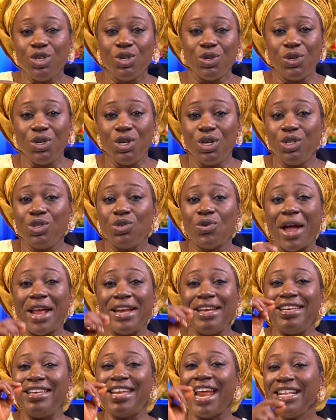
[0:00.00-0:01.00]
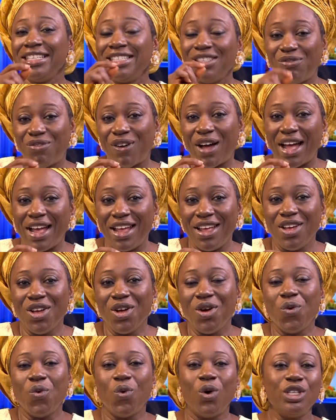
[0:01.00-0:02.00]
you to identify
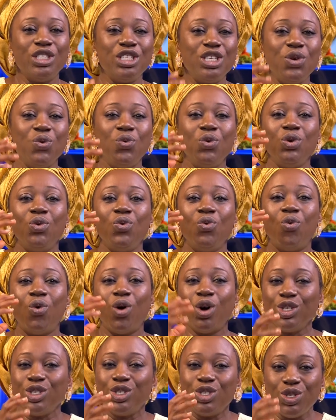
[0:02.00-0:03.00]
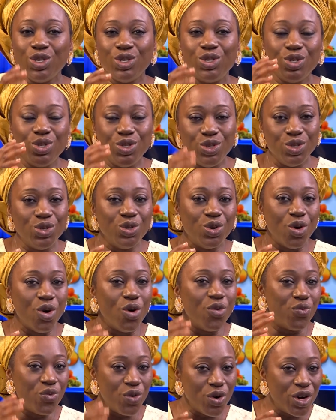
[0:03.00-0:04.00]
what He would want you to do
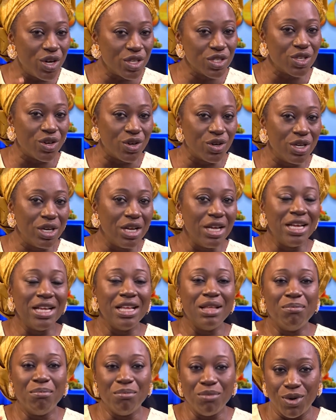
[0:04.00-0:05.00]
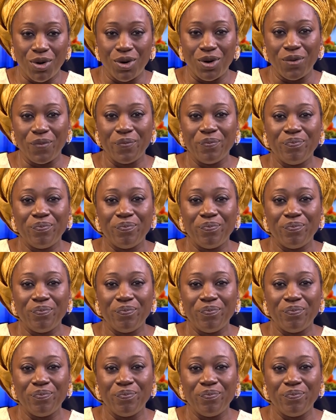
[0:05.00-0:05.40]
or focus on more.